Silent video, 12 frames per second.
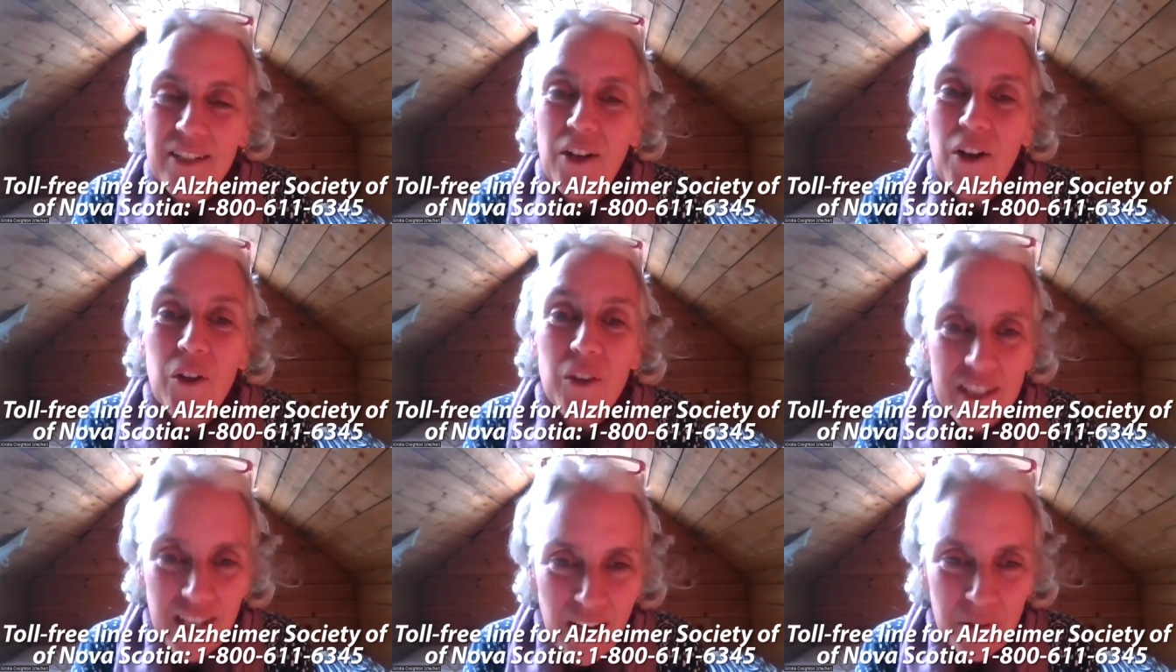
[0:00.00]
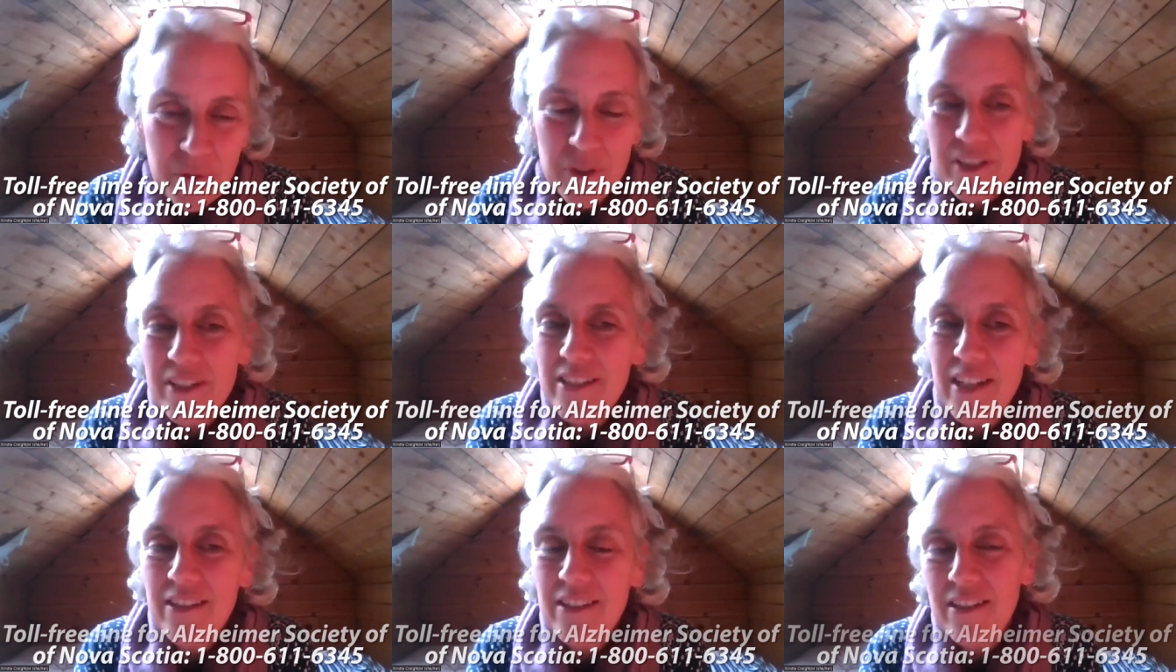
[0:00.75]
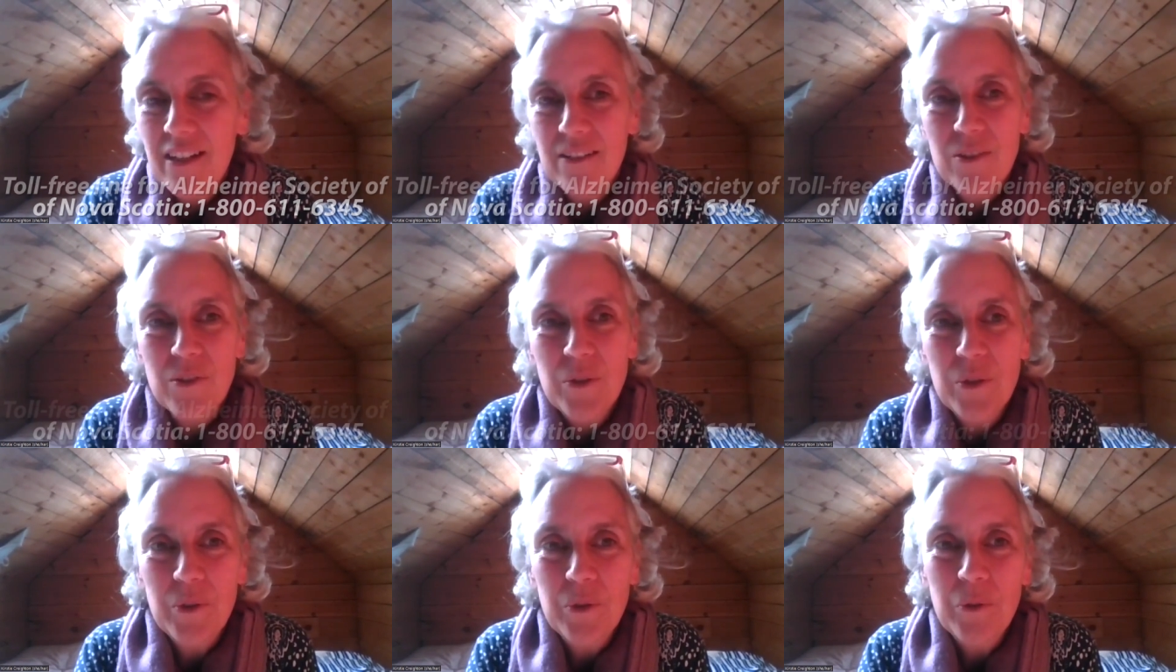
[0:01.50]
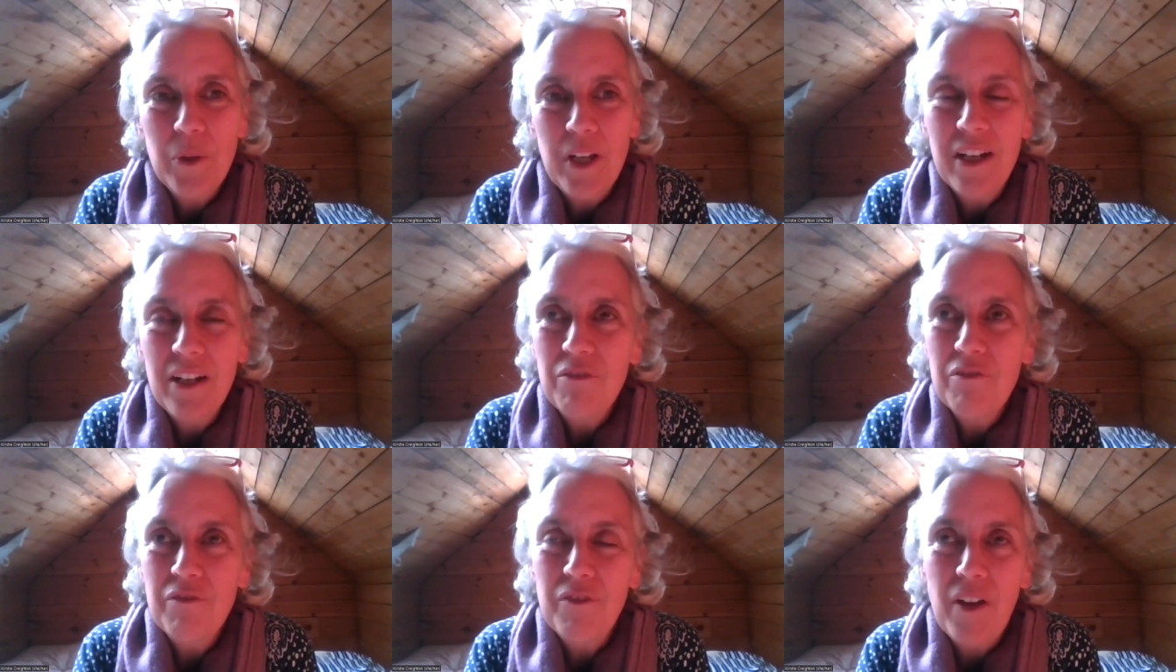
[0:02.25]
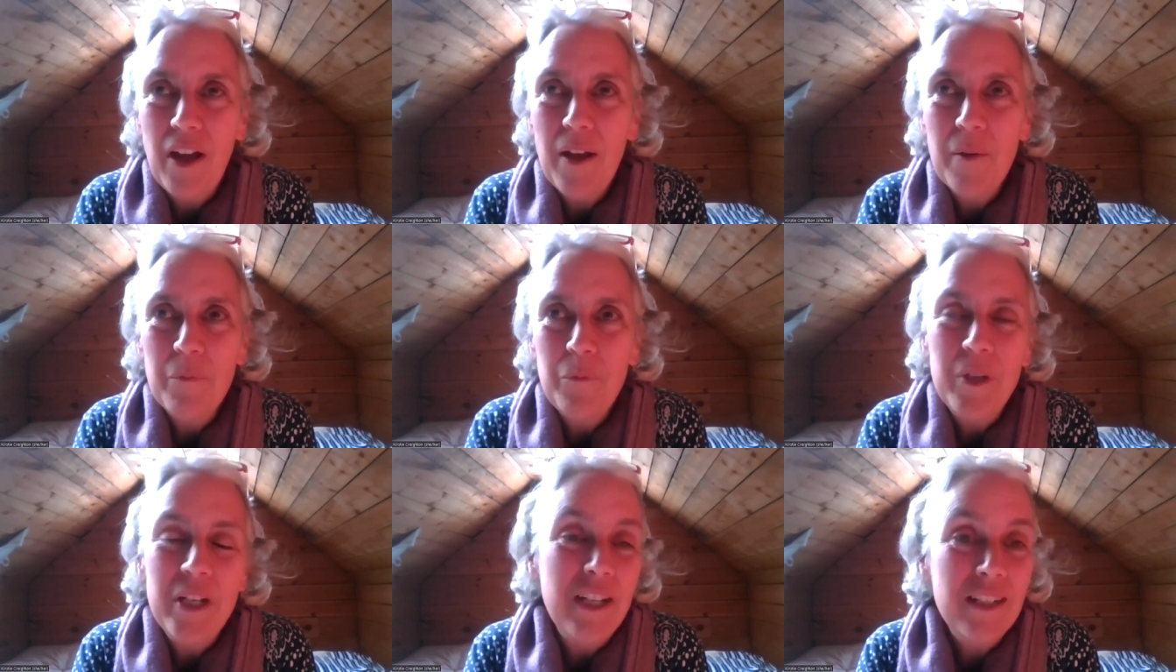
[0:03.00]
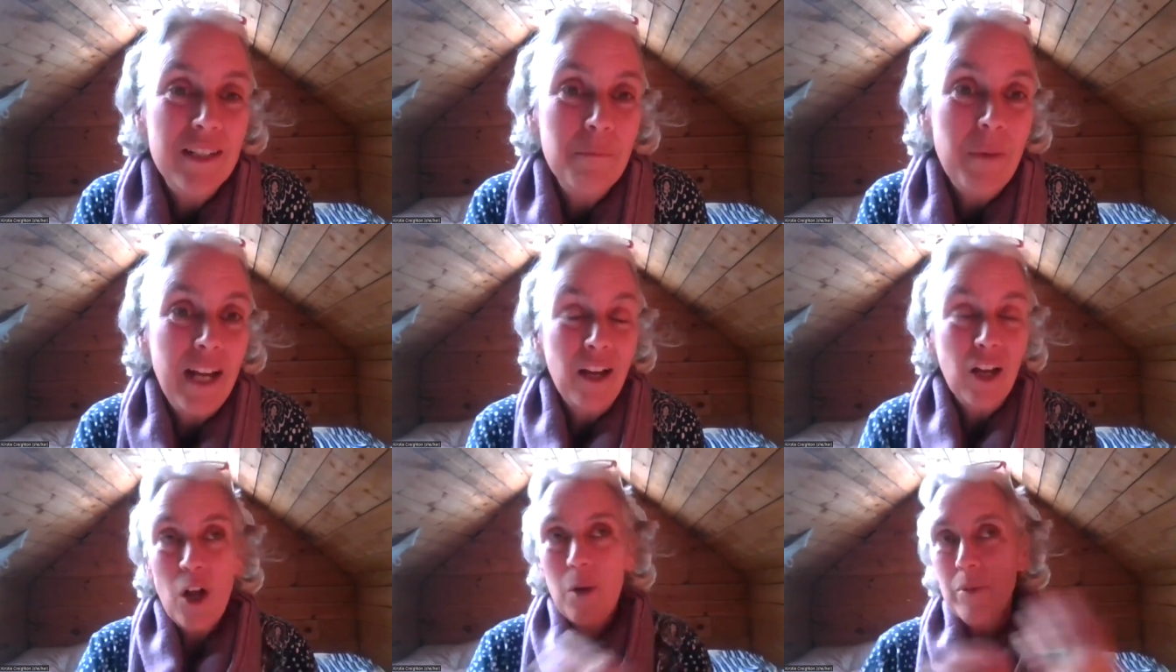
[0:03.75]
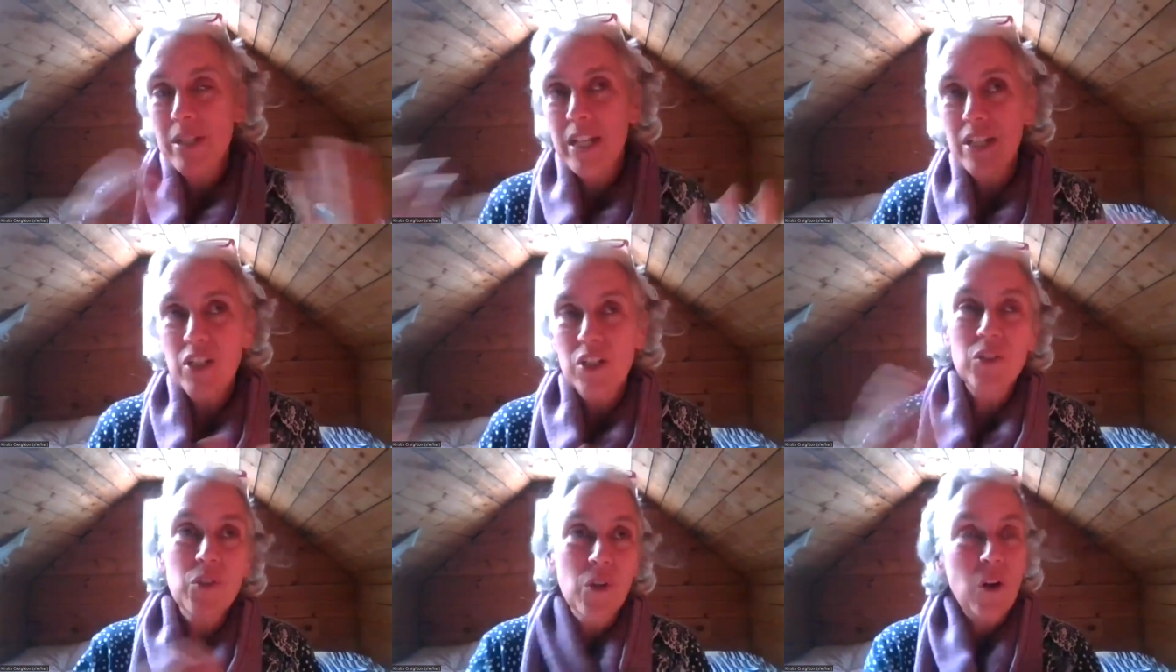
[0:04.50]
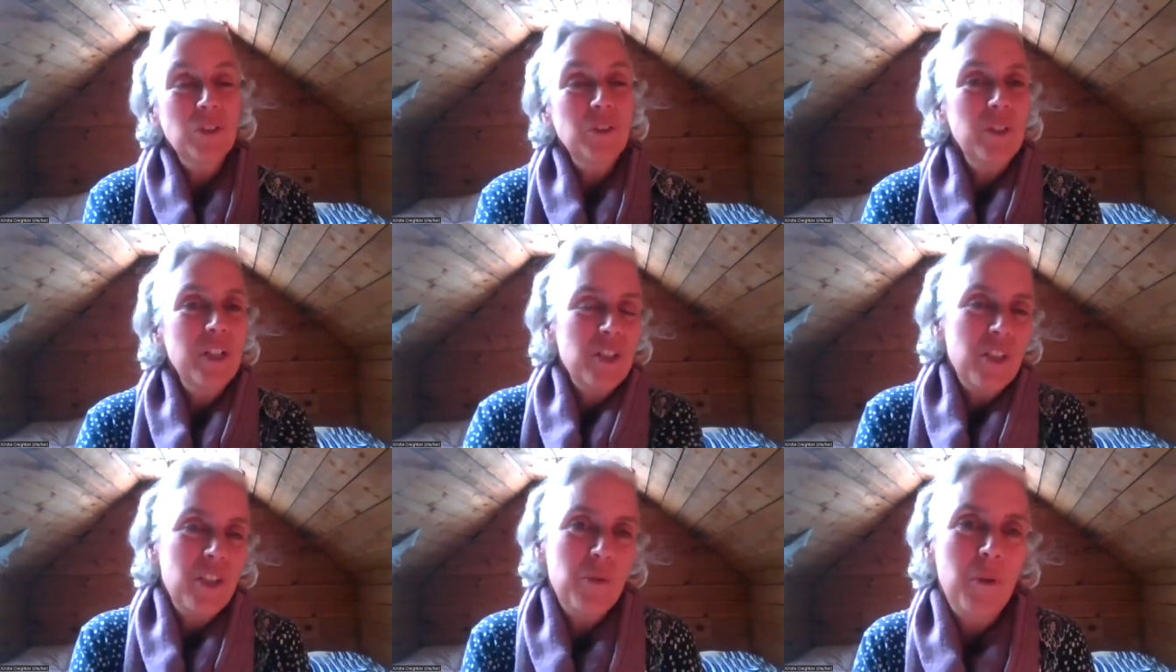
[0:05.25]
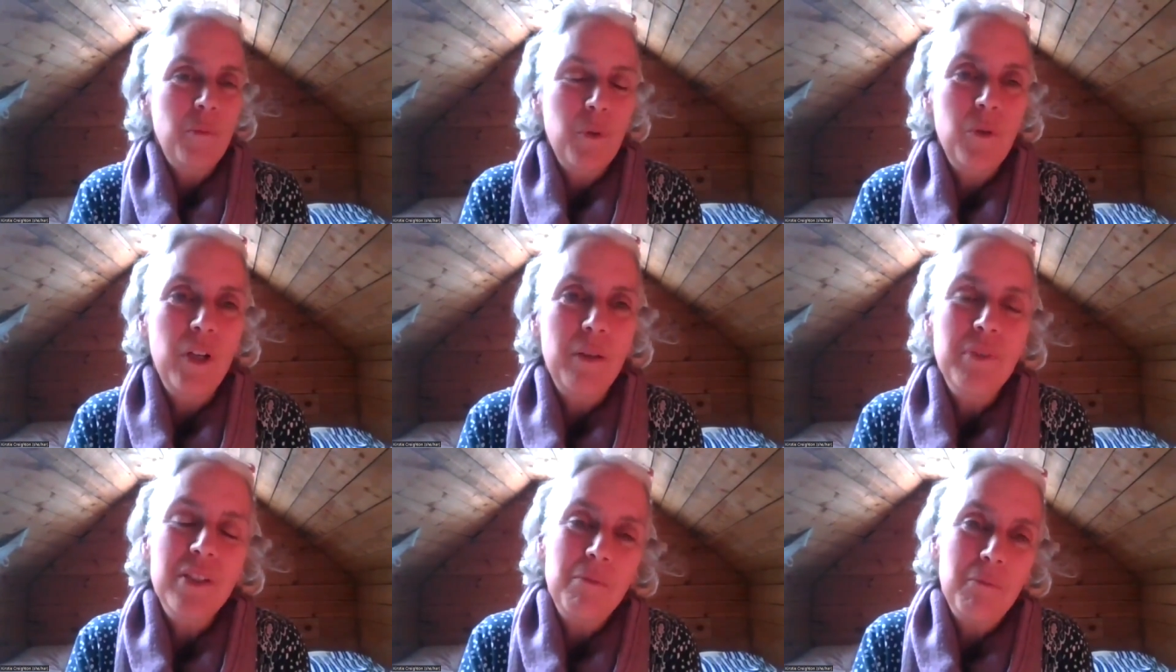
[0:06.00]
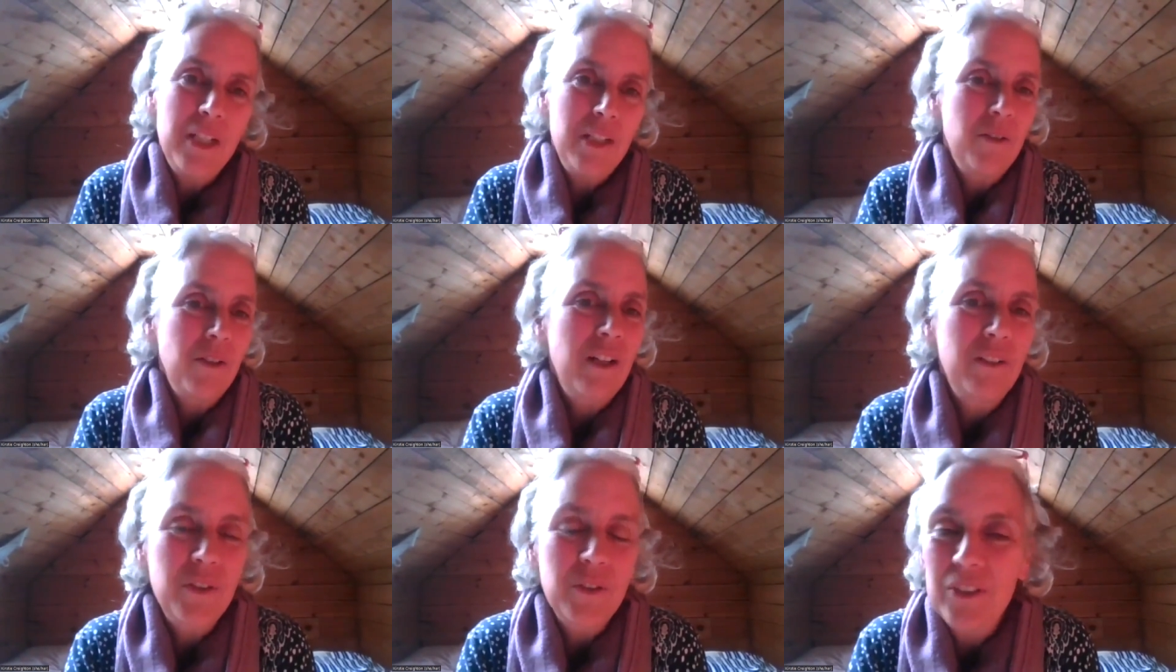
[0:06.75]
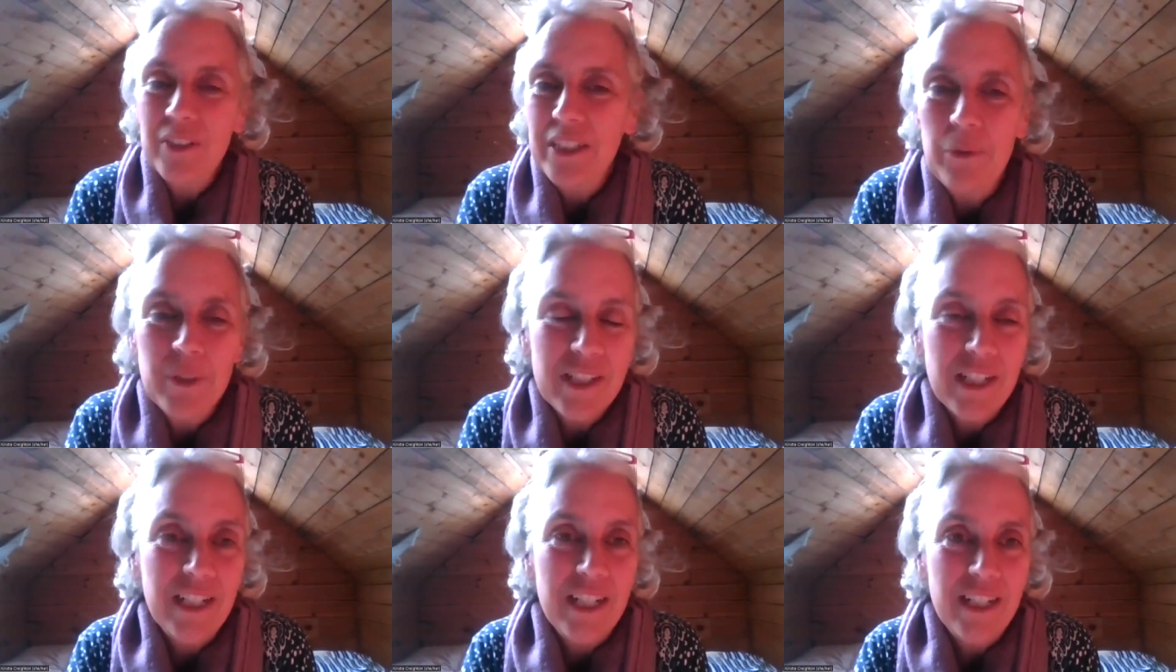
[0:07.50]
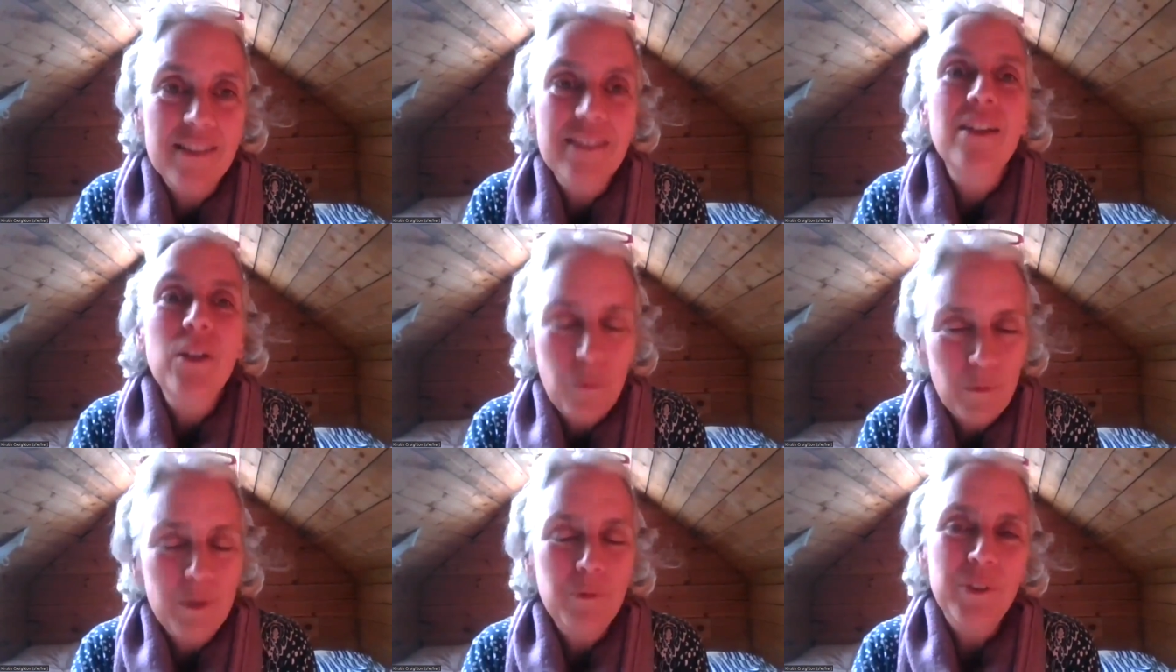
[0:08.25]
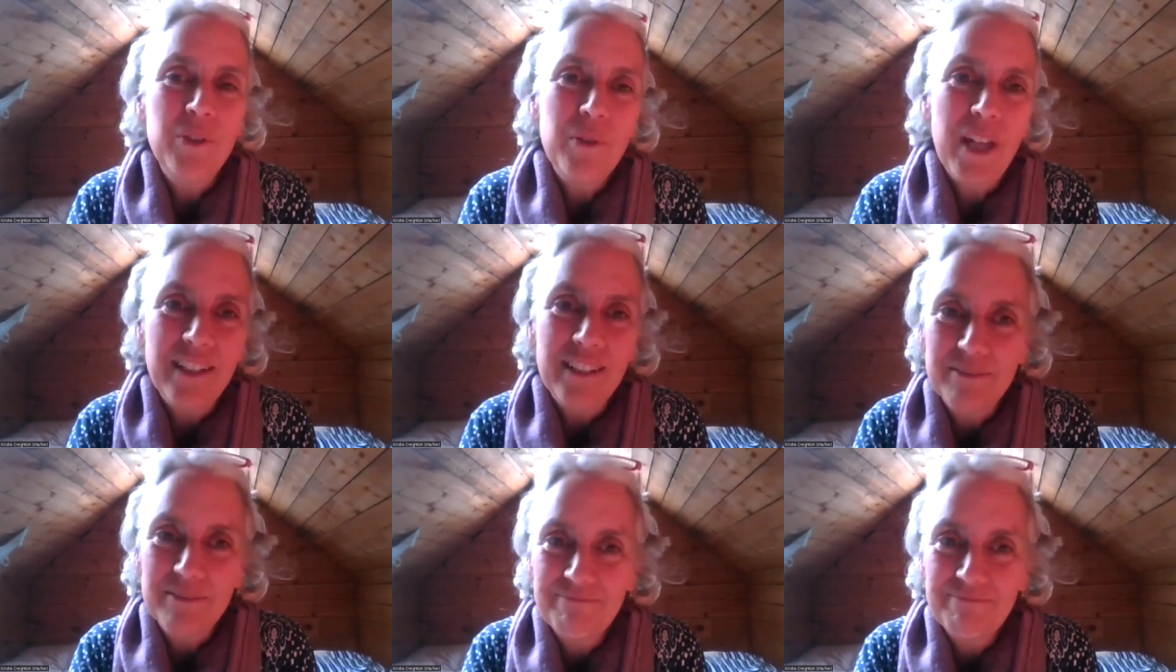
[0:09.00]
All that Catherine just said stands true. And if um, we need to make accommodations or alterations to our programs to meet your cultural linguistic needs, we will do that.